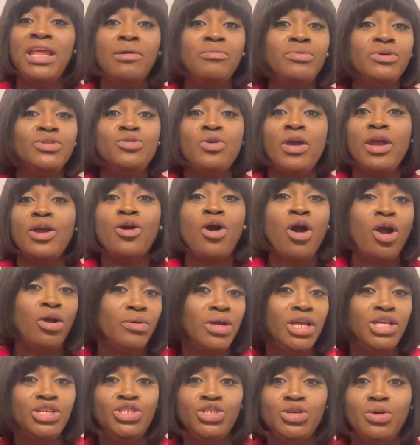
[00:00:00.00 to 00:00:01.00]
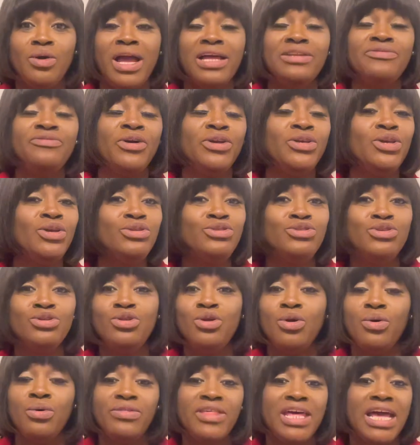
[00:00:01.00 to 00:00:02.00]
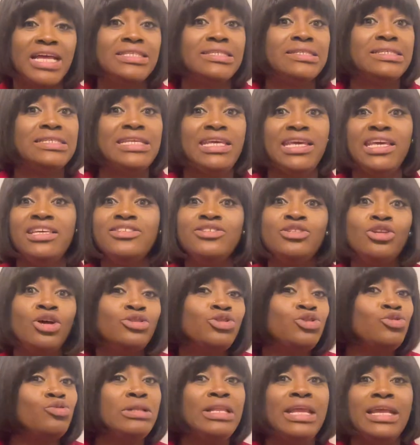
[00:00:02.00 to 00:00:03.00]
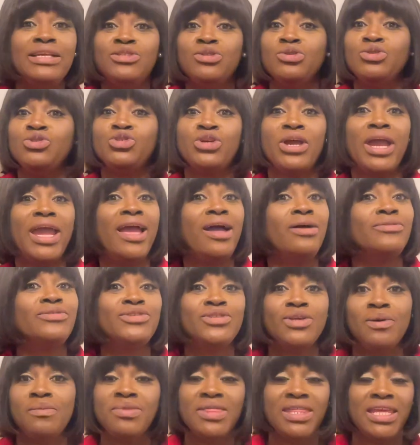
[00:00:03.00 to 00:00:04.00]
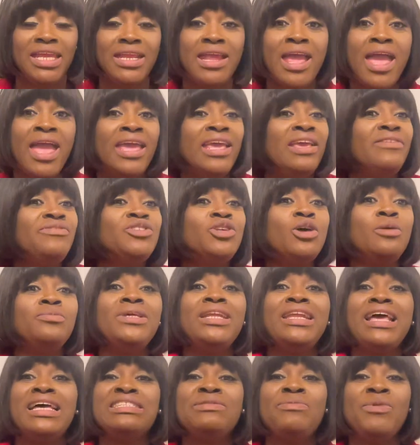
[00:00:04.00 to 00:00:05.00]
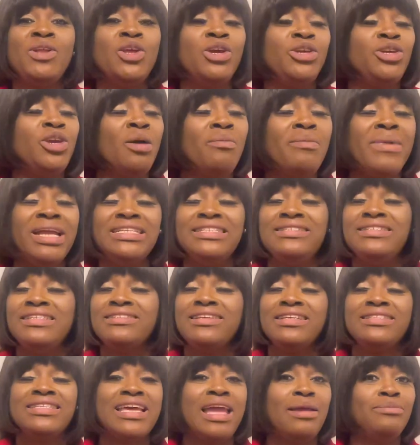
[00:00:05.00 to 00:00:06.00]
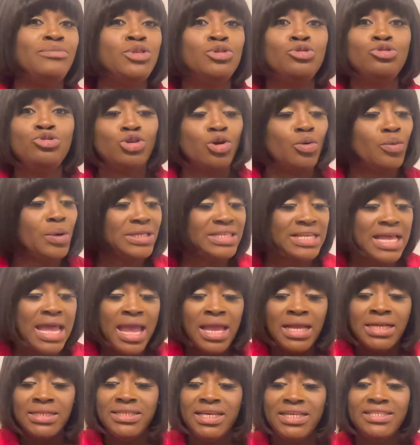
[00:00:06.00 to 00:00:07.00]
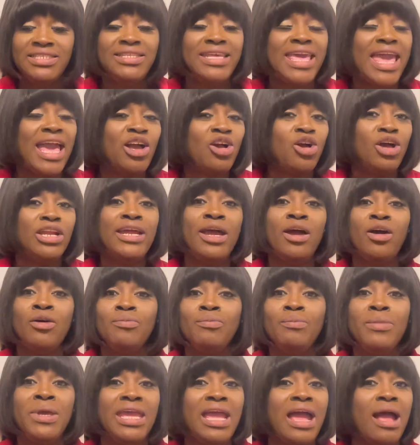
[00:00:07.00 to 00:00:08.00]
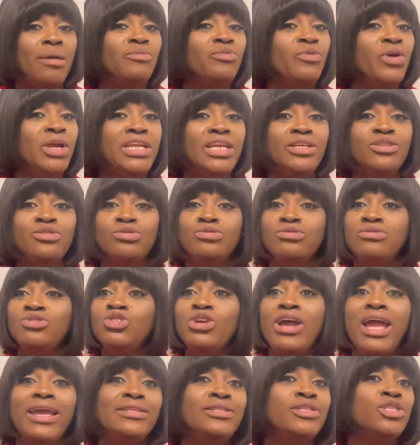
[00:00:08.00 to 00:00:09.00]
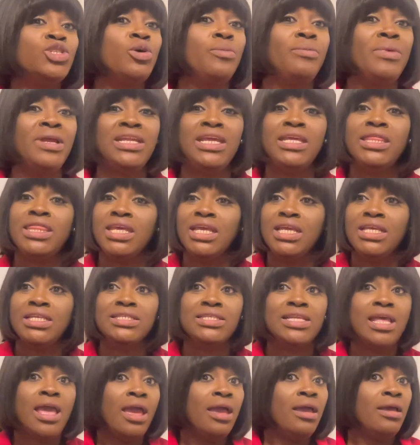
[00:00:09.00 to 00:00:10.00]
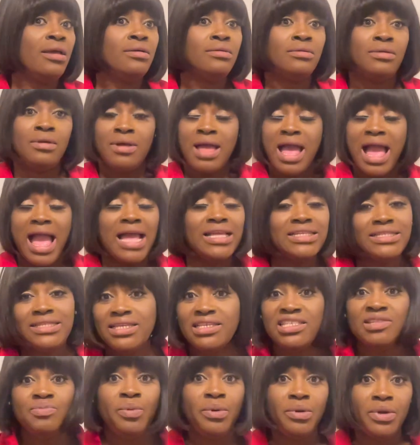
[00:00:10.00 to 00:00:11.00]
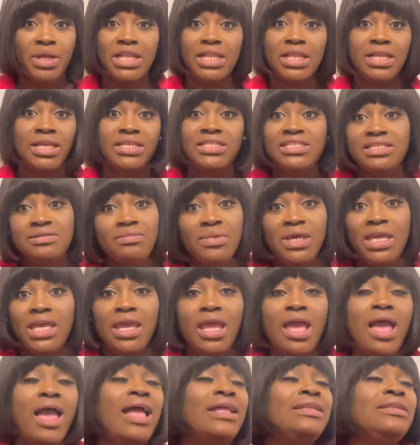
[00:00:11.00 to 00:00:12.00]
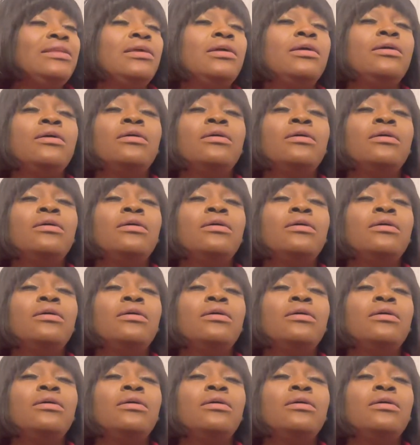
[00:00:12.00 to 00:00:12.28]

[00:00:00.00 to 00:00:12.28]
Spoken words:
able to encourage you, and for you to know that, see, it's not too late to try out something. If something has been on your mind, this is the time to do it. This year, God help me, I'm ready to try so many things as the Spirit leads me. And